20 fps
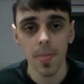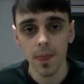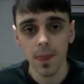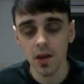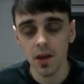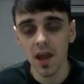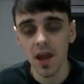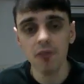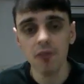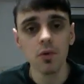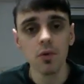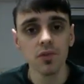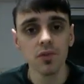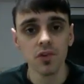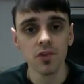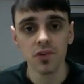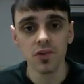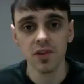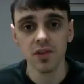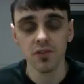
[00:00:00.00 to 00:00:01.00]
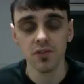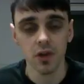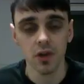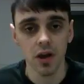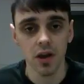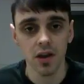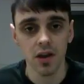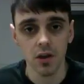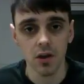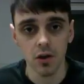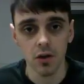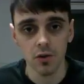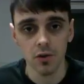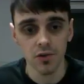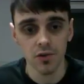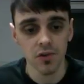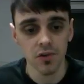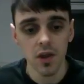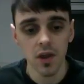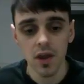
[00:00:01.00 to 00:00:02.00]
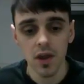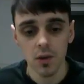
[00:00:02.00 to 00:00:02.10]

You know, everyone's got different kind of goals,